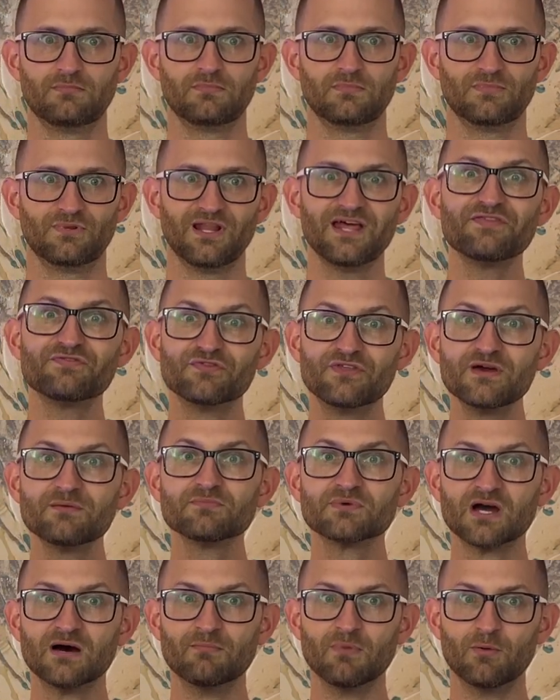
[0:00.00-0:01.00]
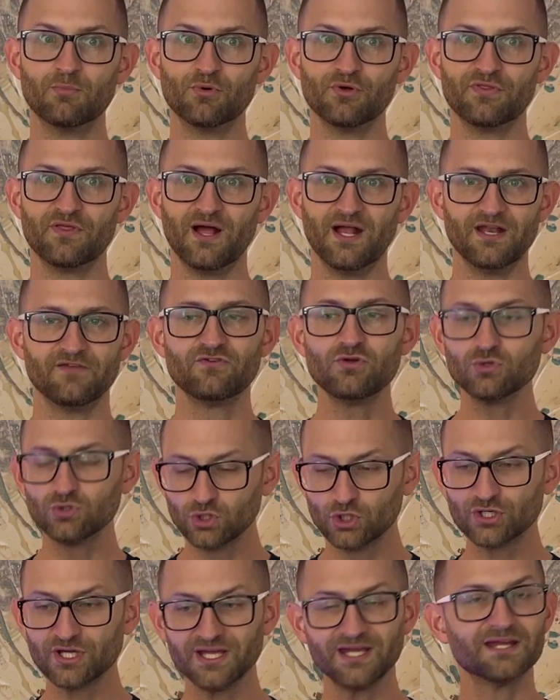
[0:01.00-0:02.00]
Let them come up with that. If you're
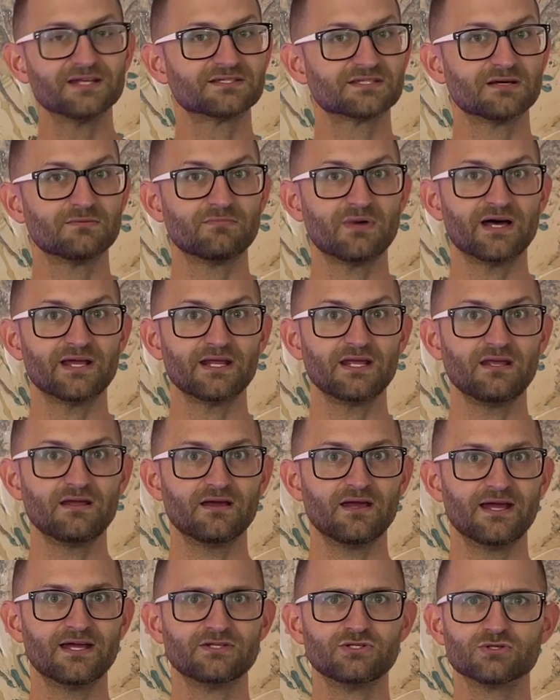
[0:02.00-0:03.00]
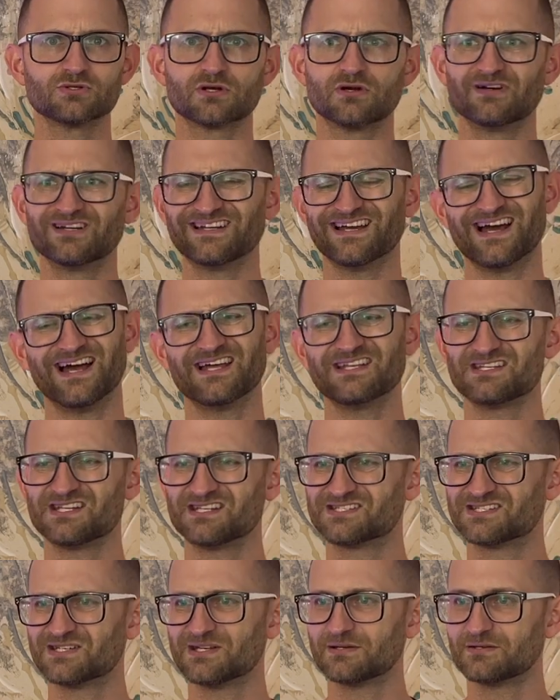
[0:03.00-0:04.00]
looking at somebody and you're going,
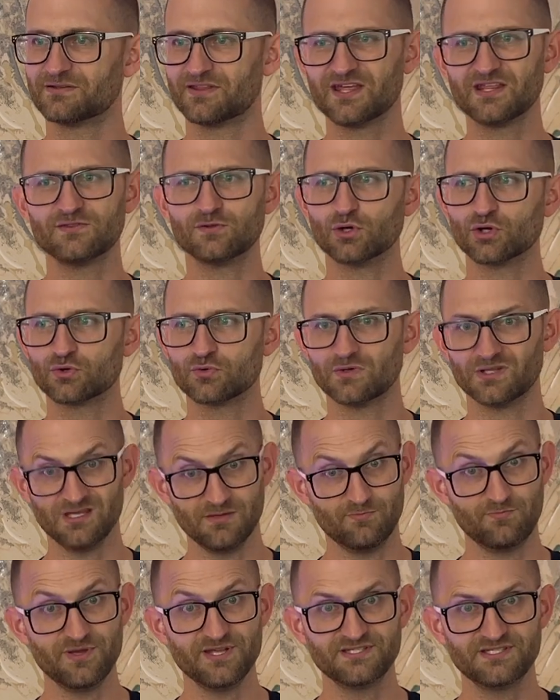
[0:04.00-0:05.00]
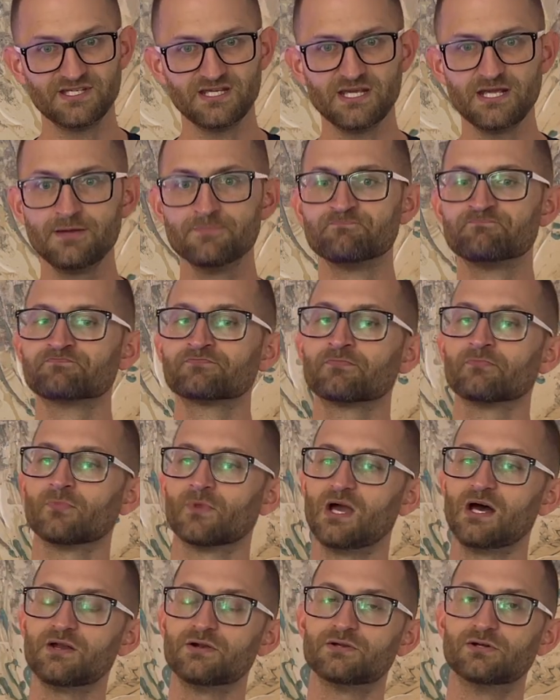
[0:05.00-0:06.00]
they look really busy,
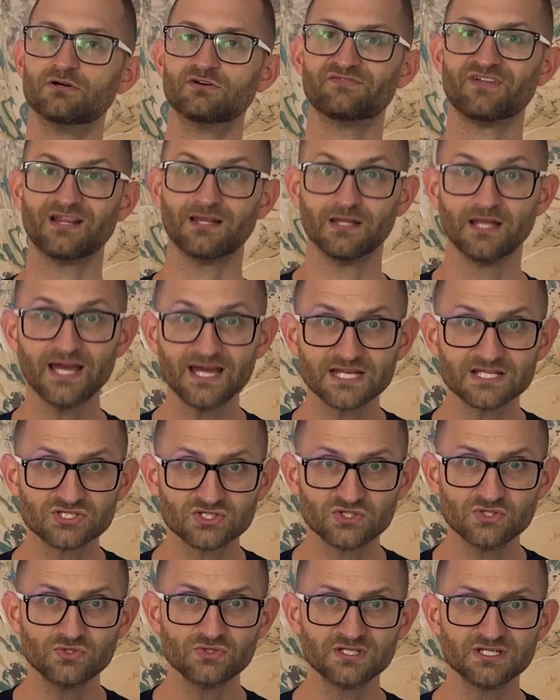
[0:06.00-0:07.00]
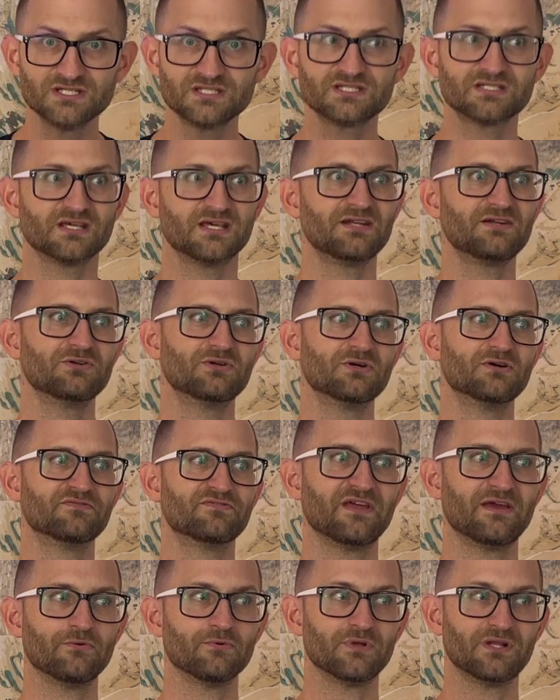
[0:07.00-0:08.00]
I don't know if they like students, I don't know if
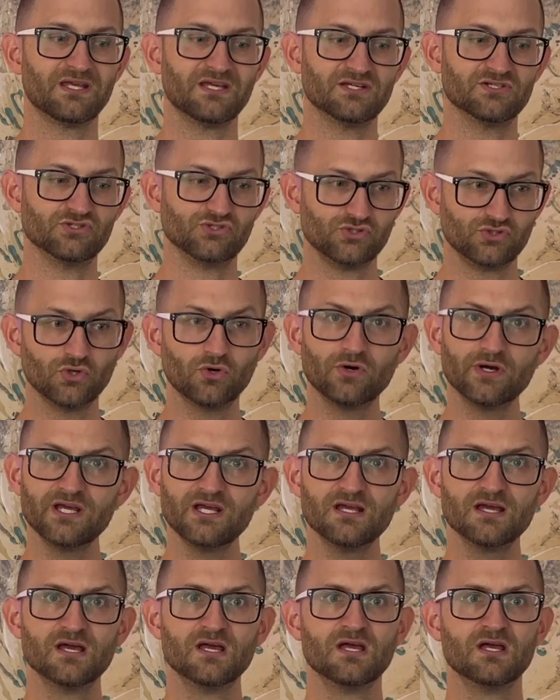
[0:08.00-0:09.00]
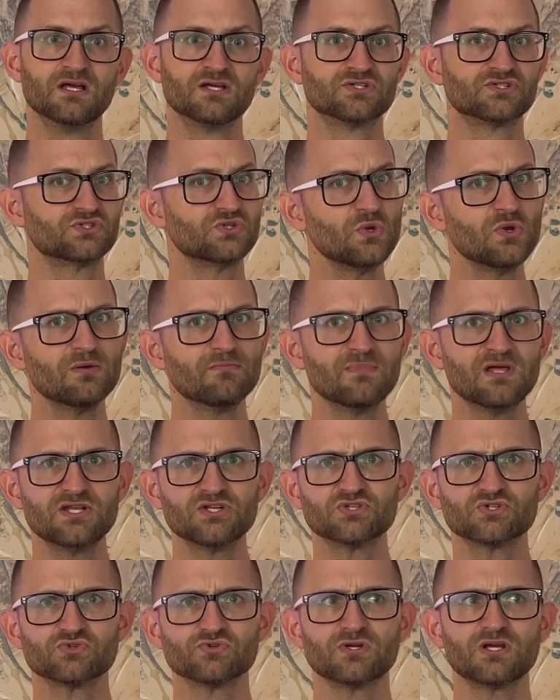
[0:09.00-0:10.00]
really enjoy student
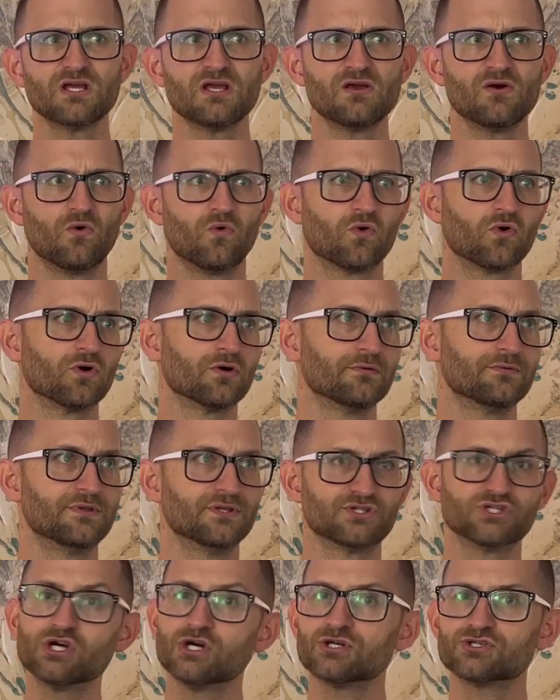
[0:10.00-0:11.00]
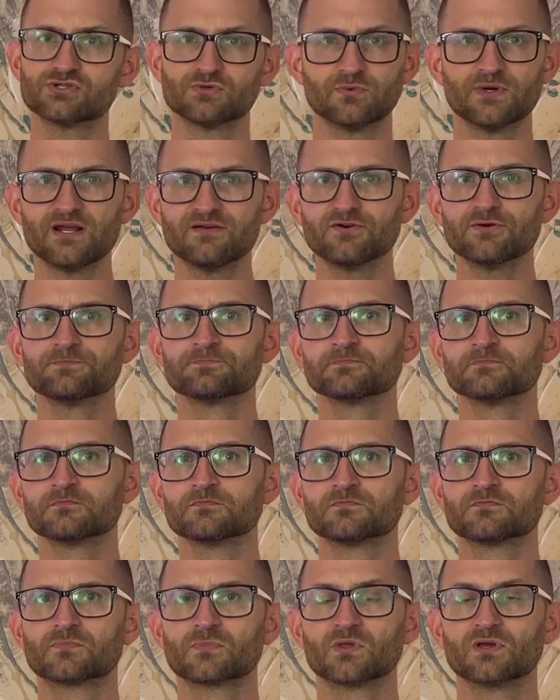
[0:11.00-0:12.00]
ministry or the church or whatever,
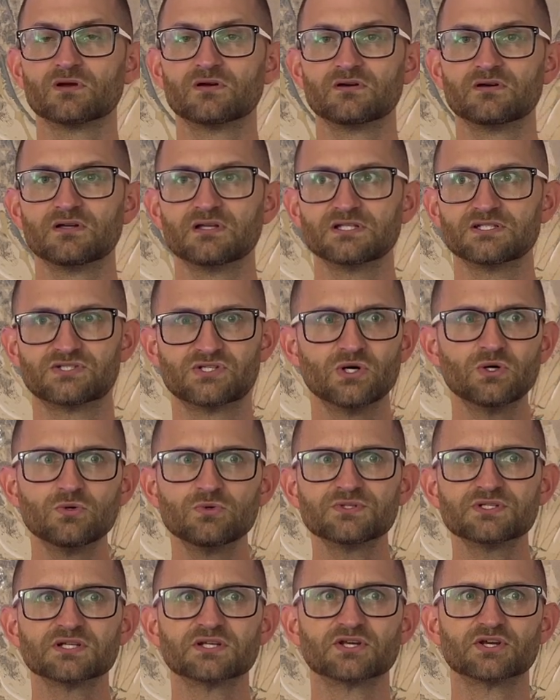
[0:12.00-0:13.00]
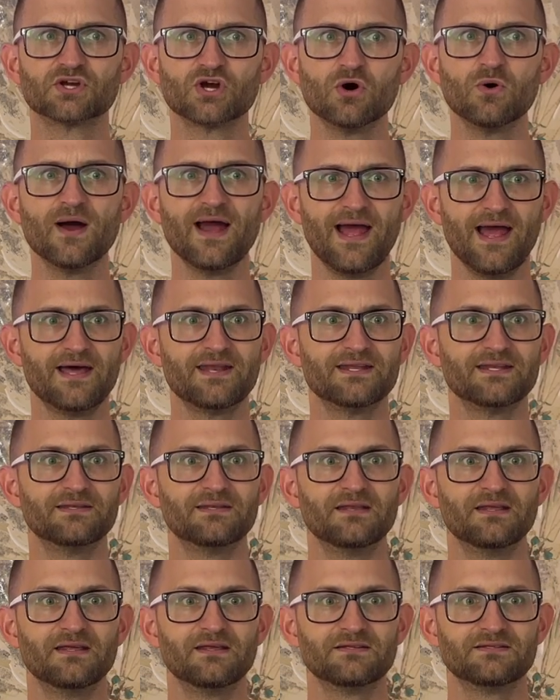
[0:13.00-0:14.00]
don't go ahead and